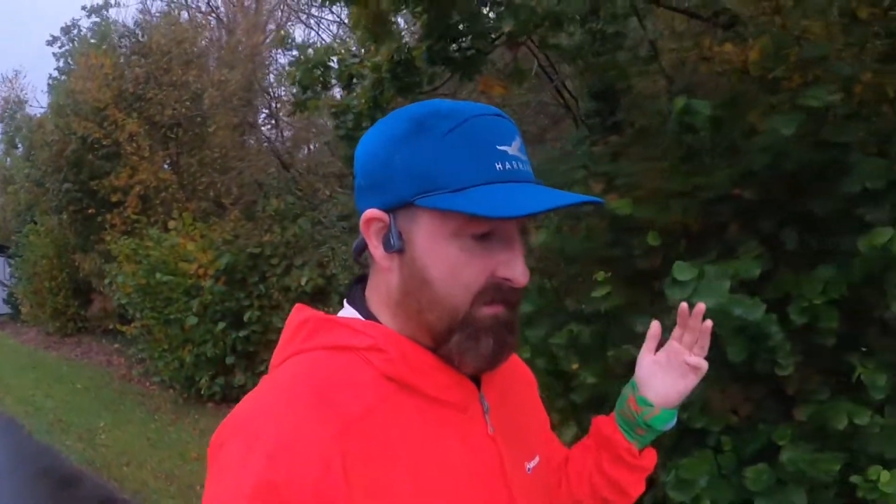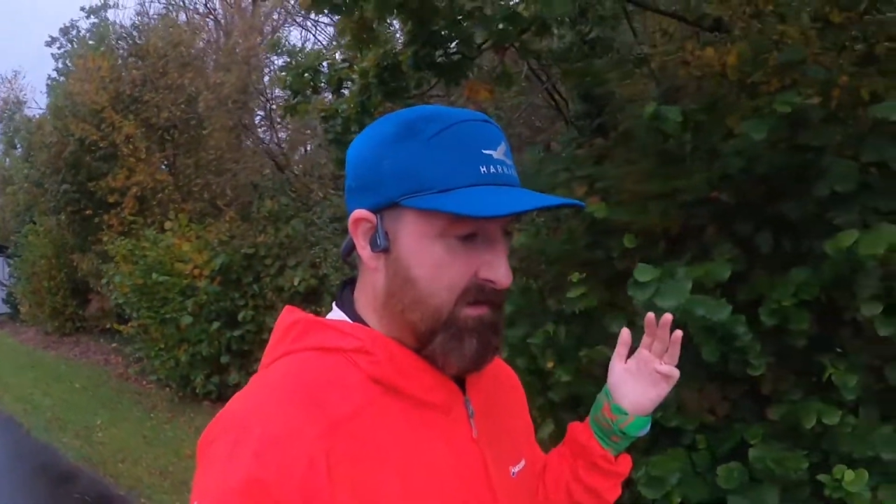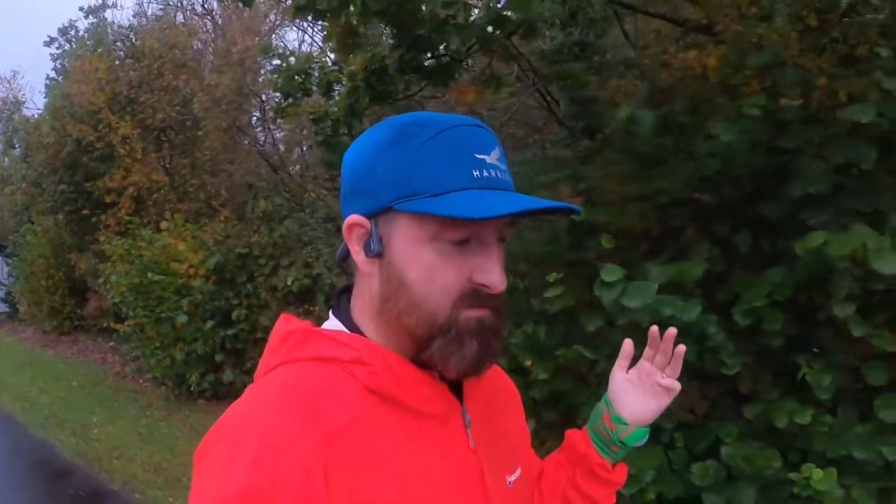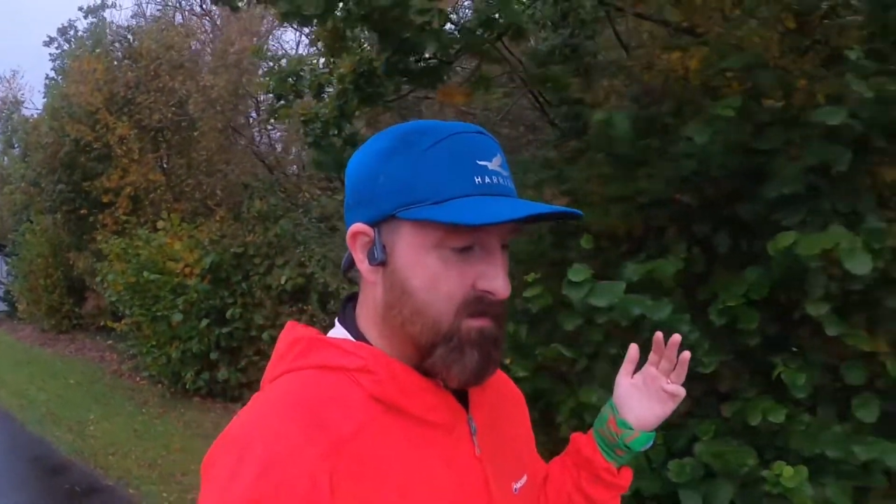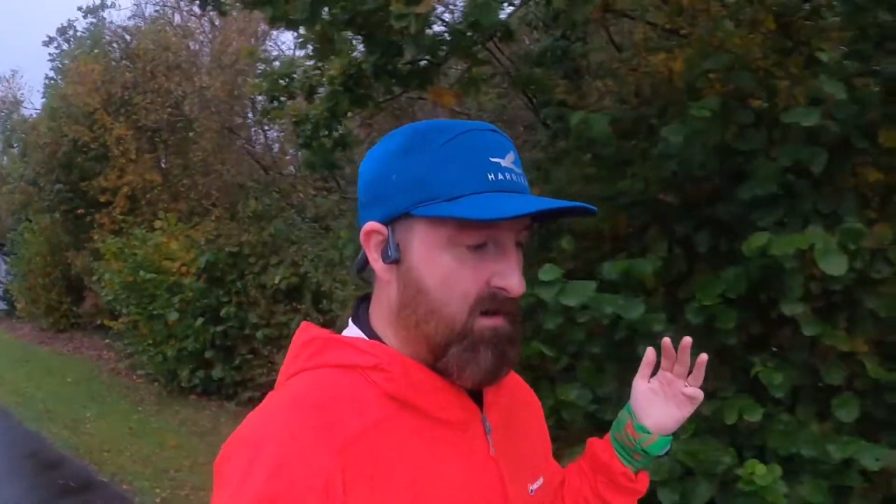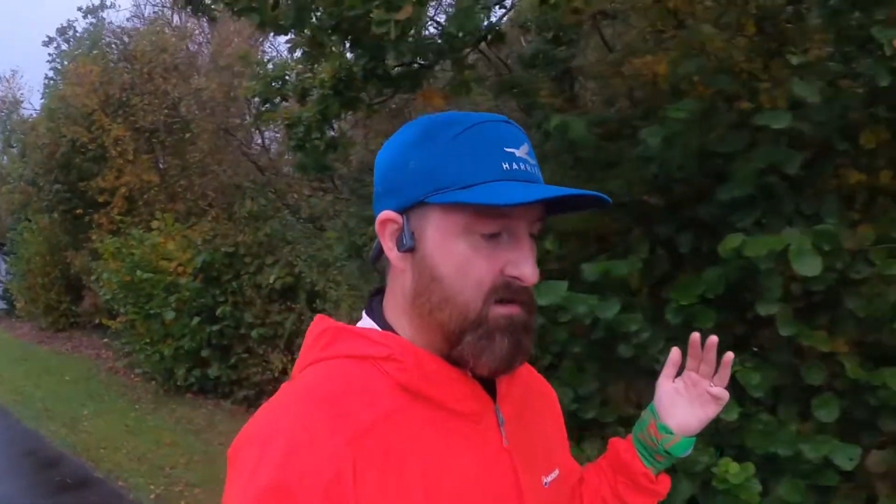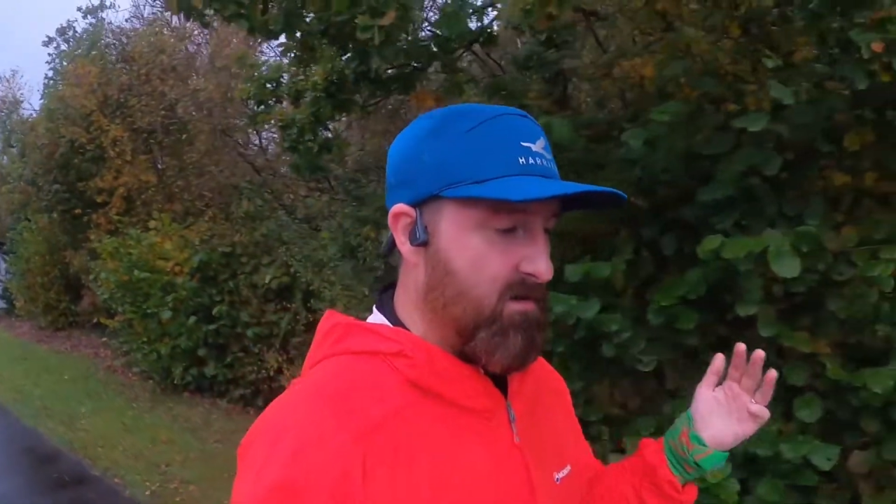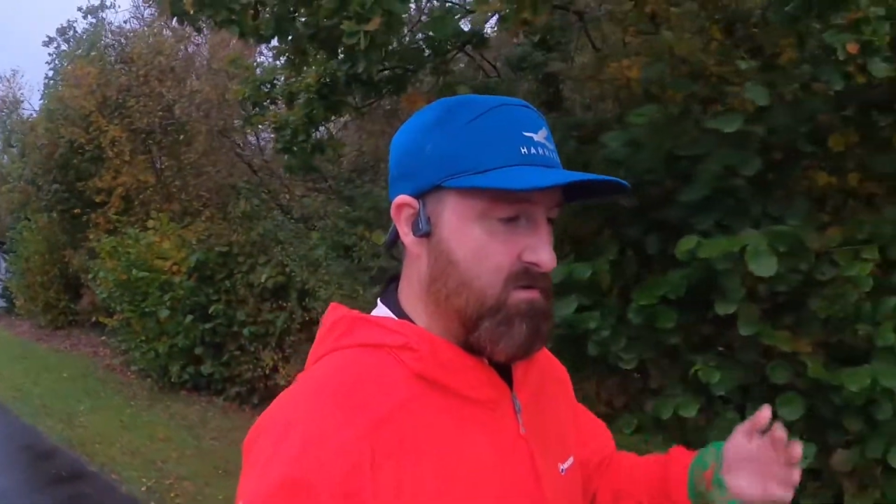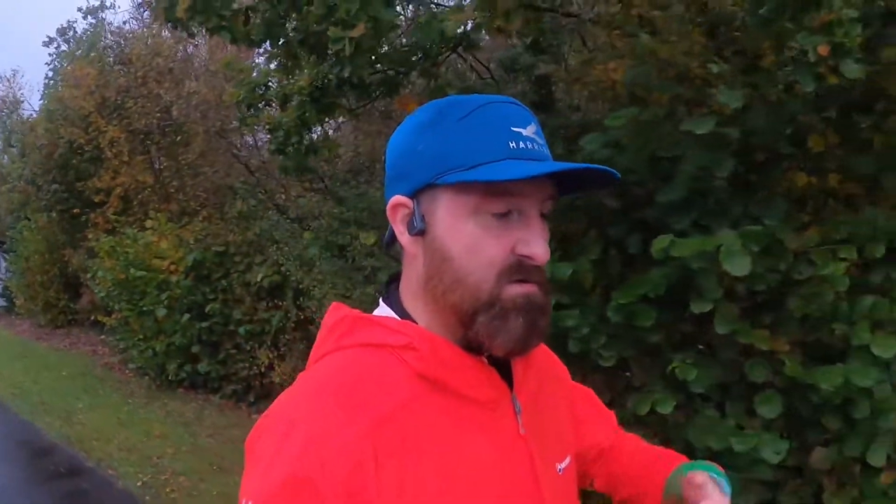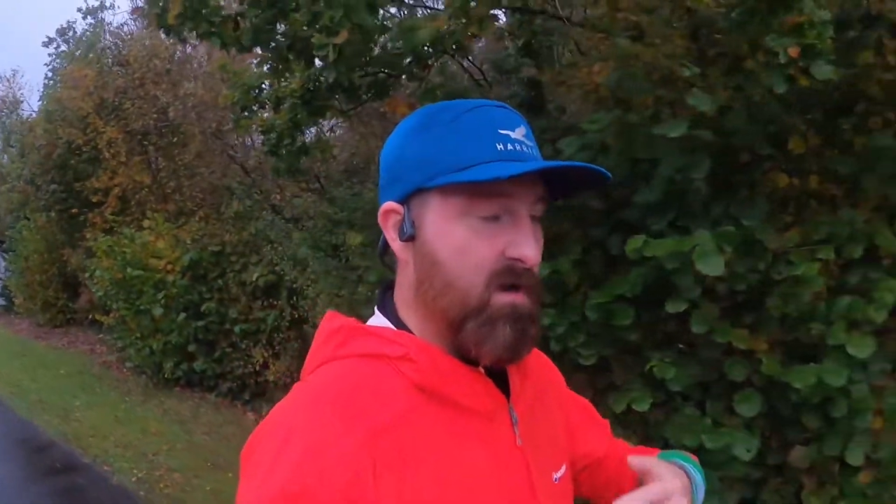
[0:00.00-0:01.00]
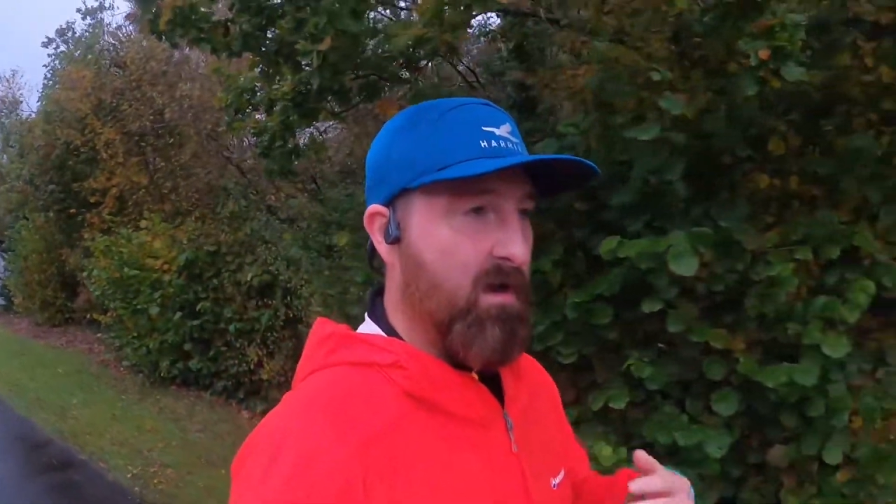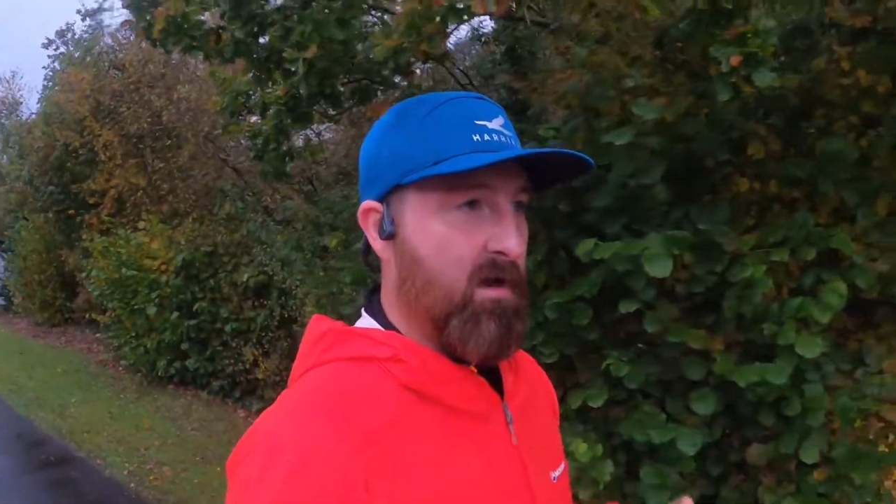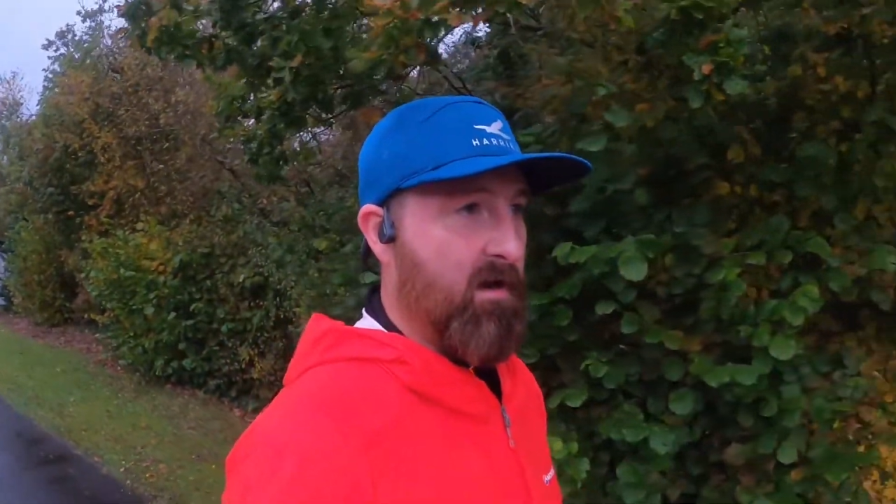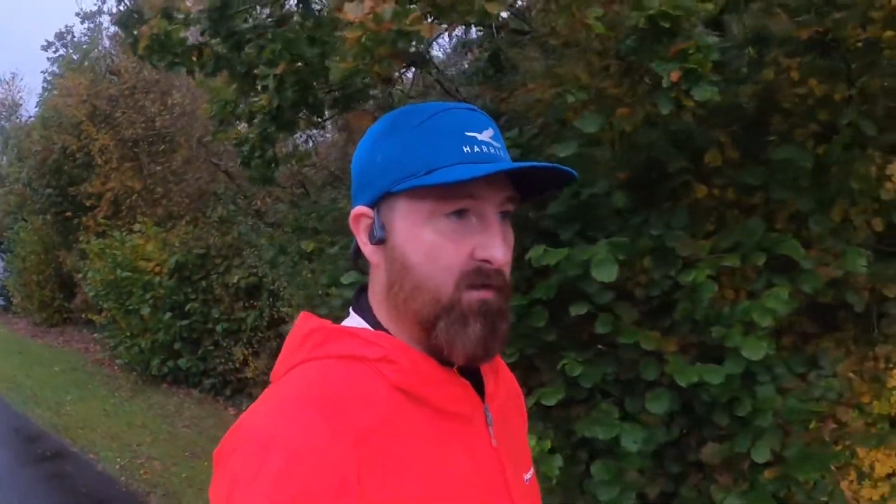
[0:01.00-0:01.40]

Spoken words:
That's what I use, and